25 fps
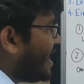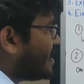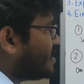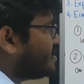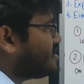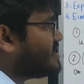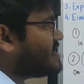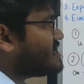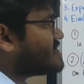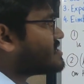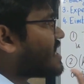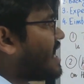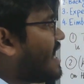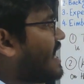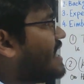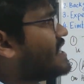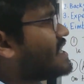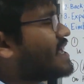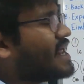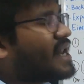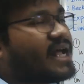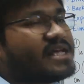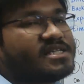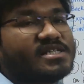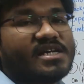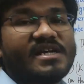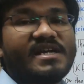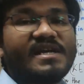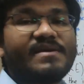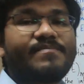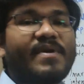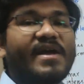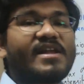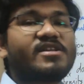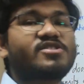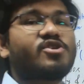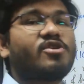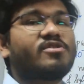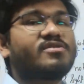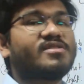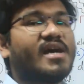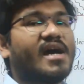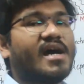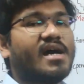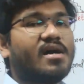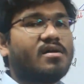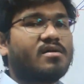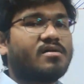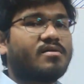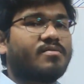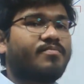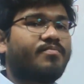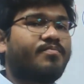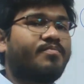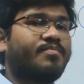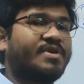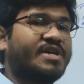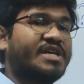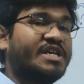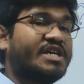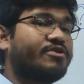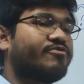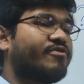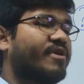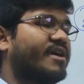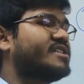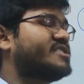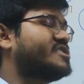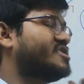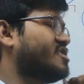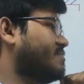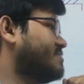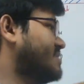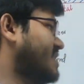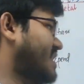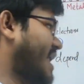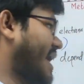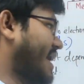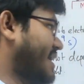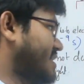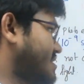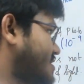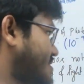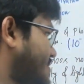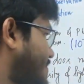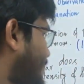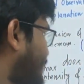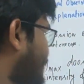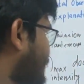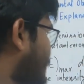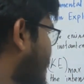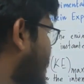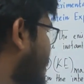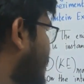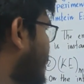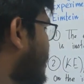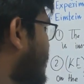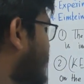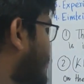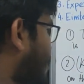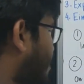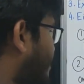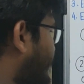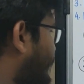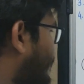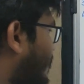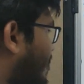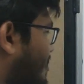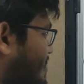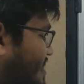this kinetic energy depends on the frequency of the light. For the